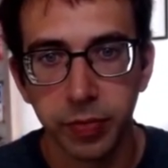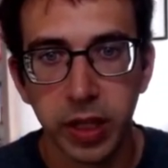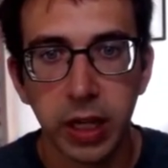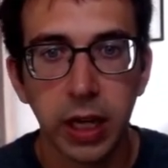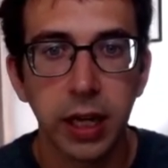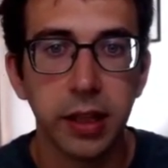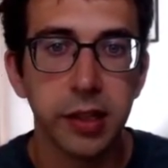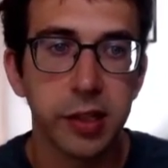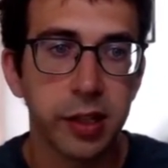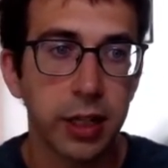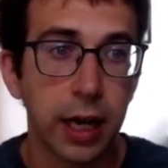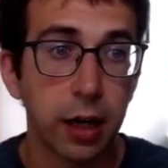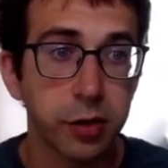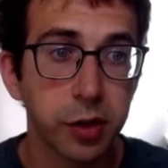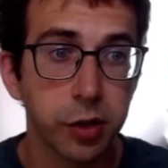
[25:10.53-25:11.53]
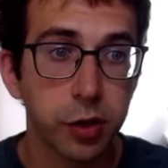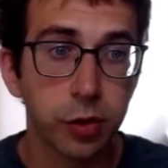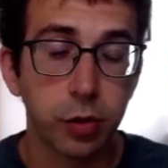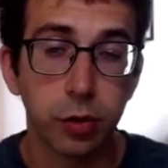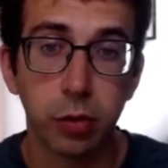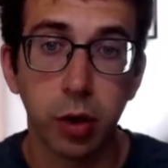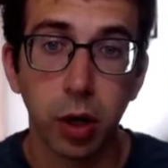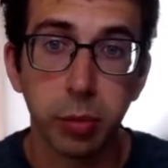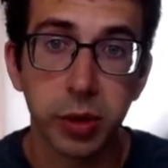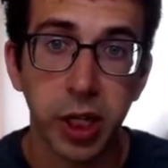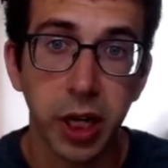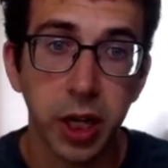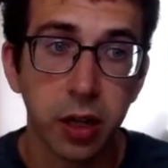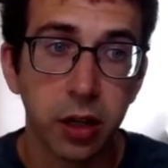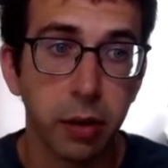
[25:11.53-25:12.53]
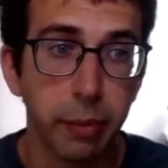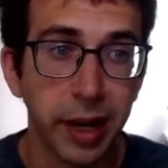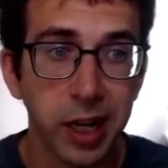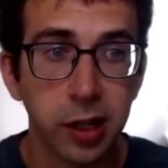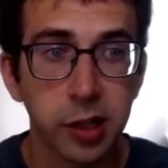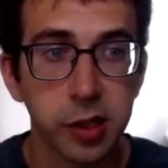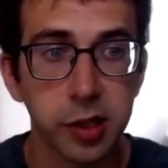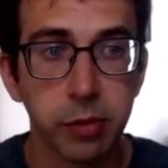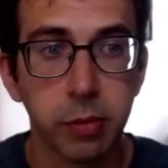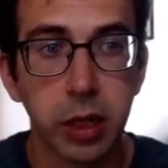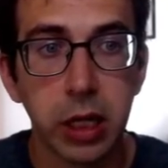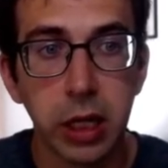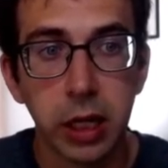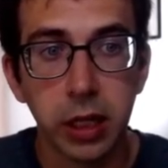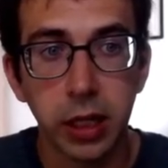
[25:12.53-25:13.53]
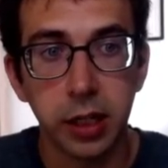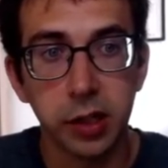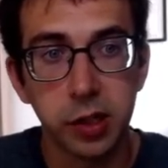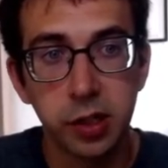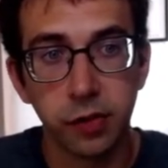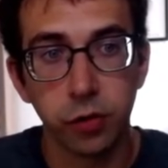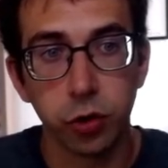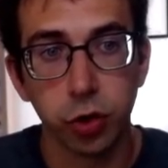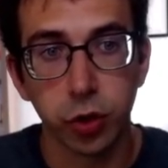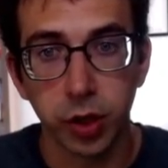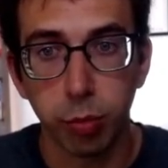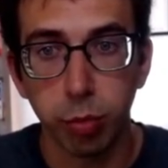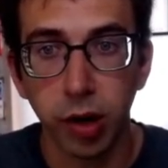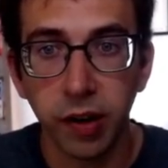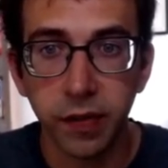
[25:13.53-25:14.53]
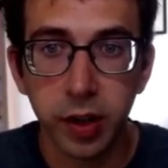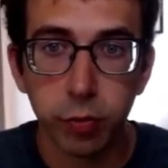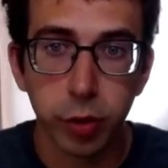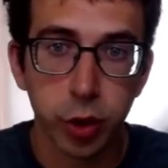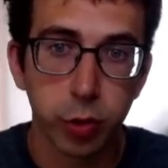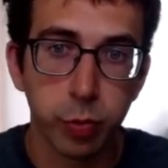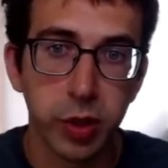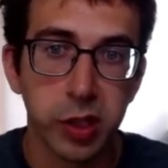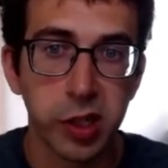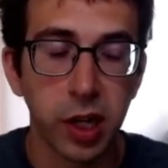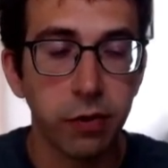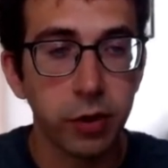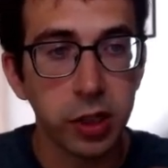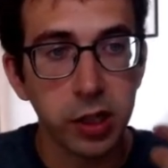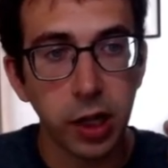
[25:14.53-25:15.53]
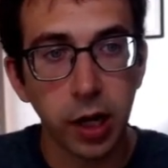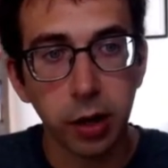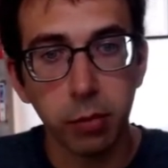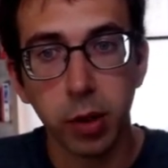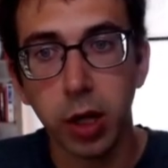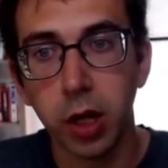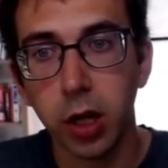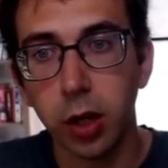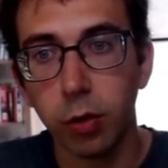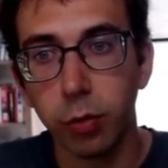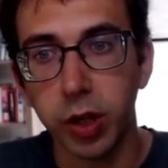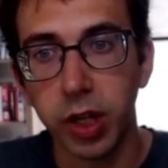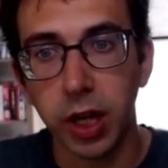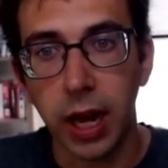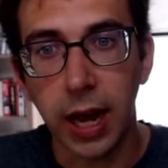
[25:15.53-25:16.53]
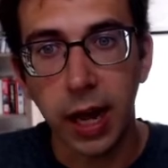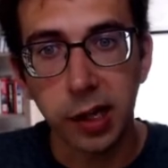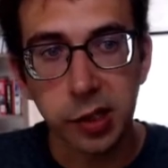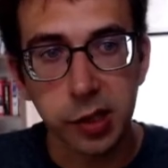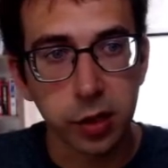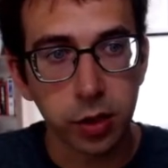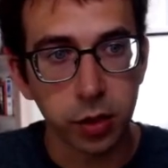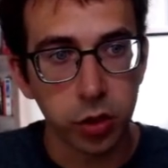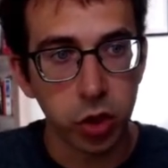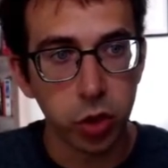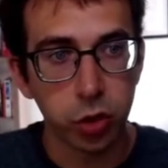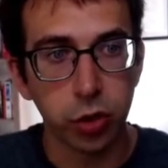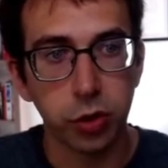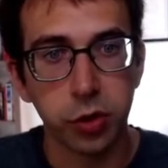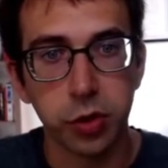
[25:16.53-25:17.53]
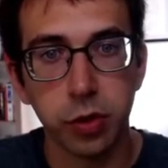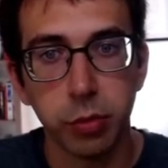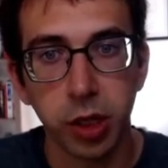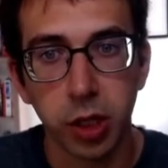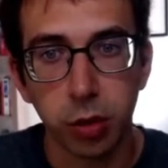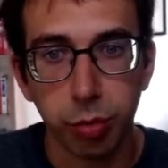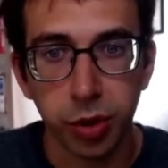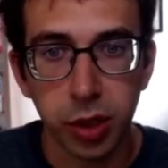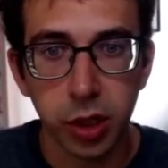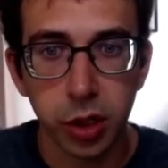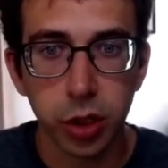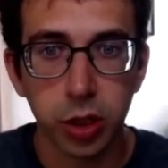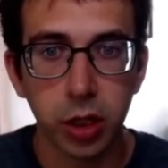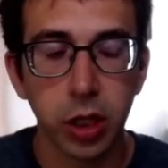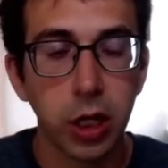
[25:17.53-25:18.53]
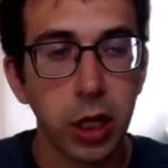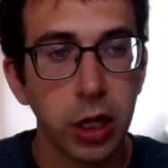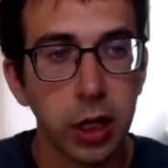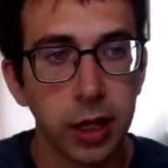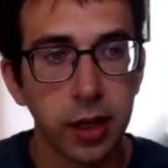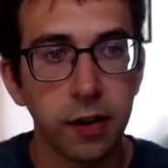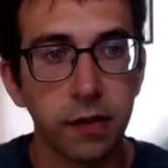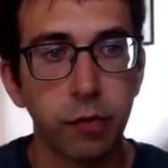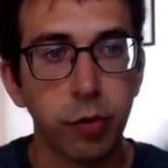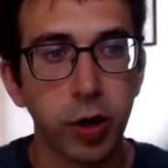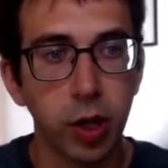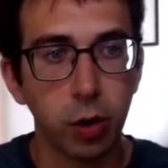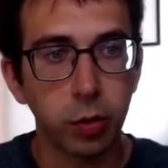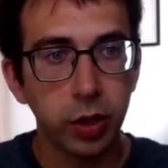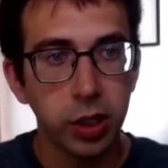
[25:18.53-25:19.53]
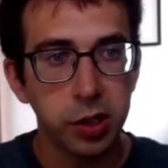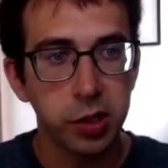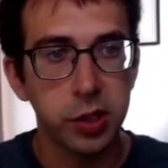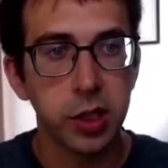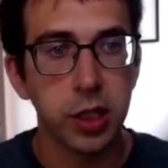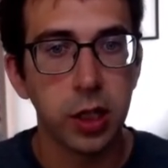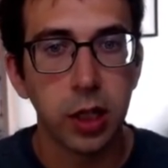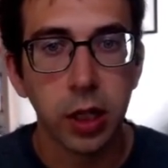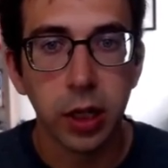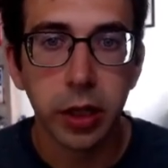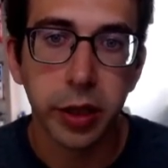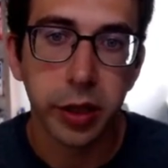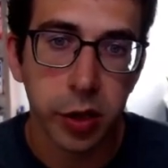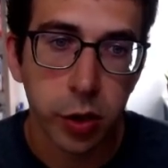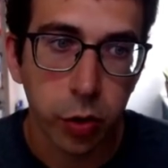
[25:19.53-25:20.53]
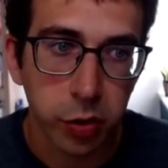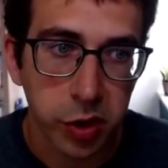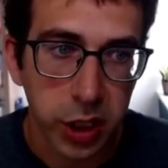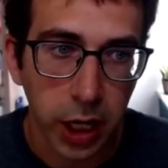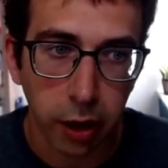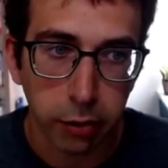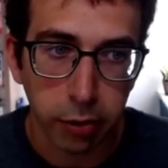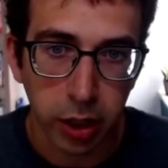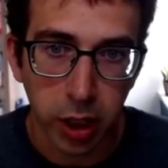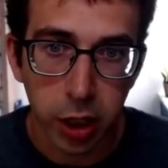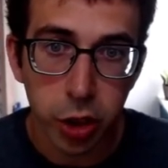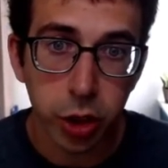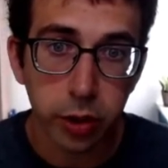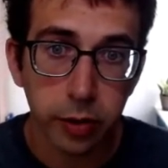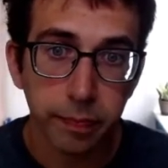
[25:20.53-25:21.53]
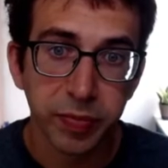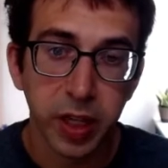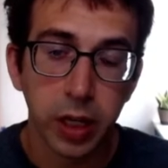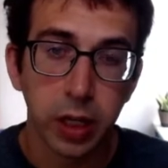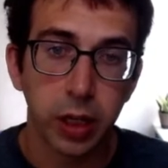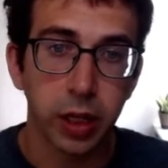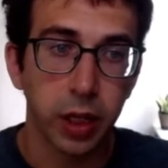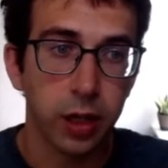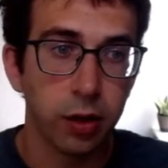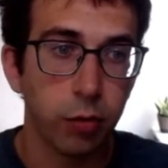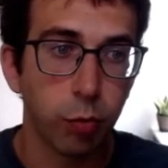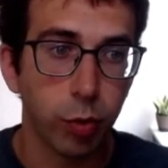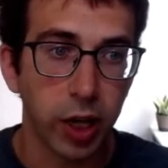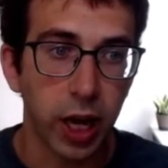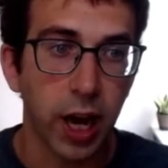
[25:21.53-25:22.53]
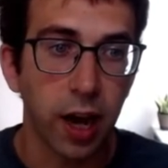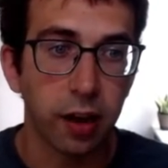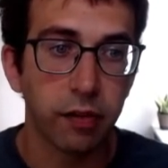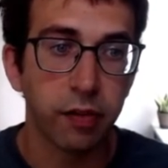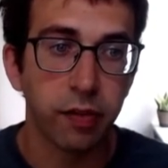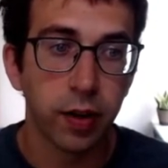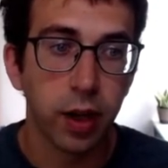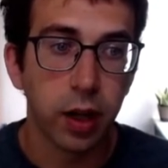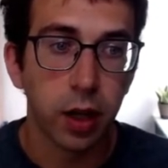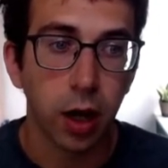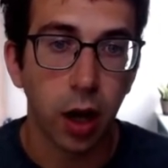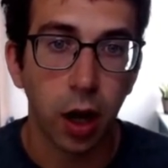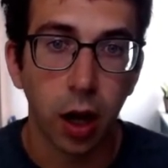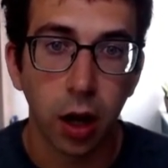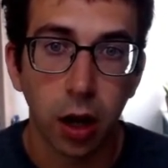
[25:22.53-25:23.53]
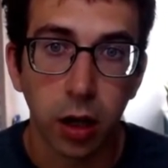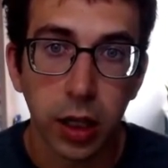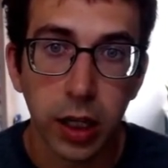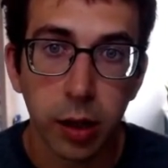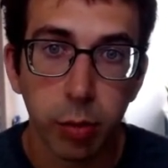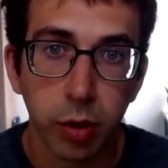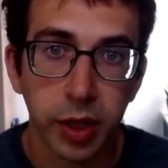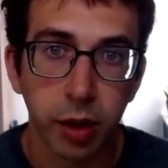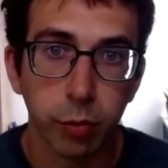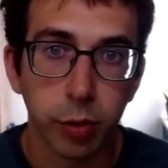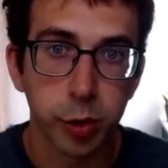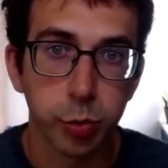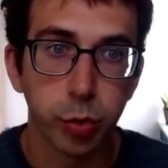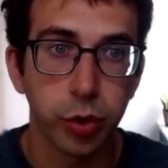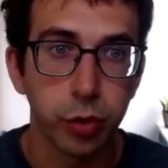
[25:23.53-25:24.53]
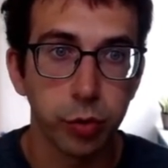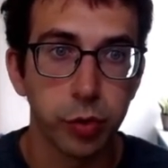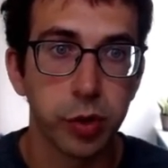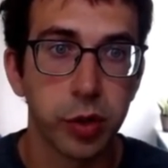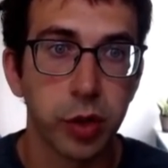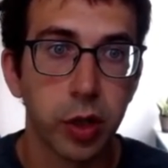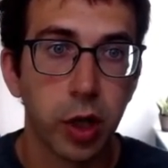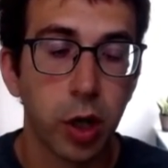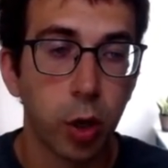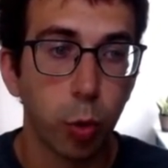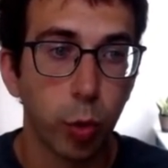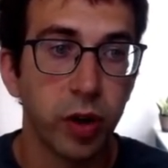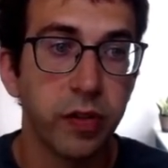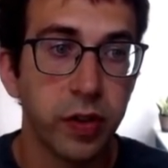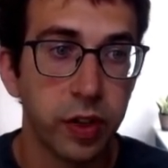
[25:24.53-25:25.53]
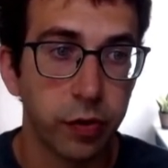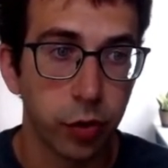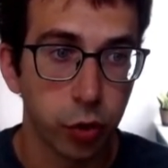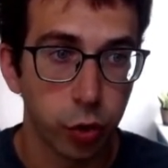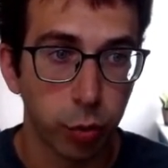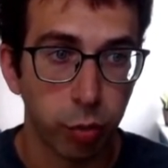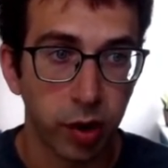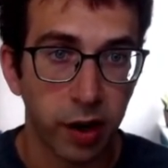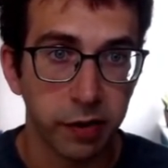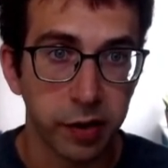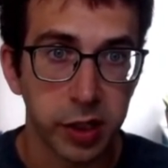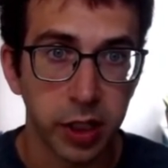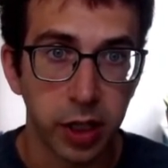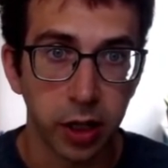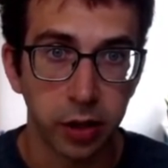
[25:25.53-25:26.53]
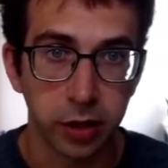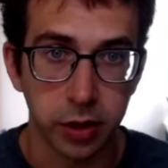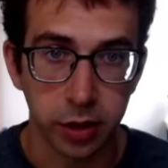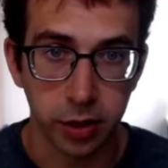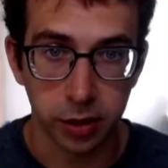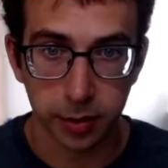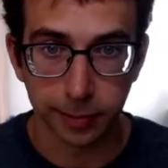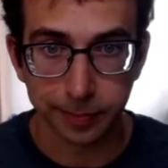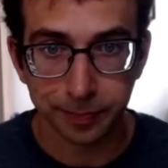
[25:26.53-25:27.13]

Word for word: And this allows us to obtain a mechanism that is differentially private, which means every time we ask the teachers to make a prediction, if we only see this noisy aggregation, then we have uh, a label that was produced with differential privacy guarantees.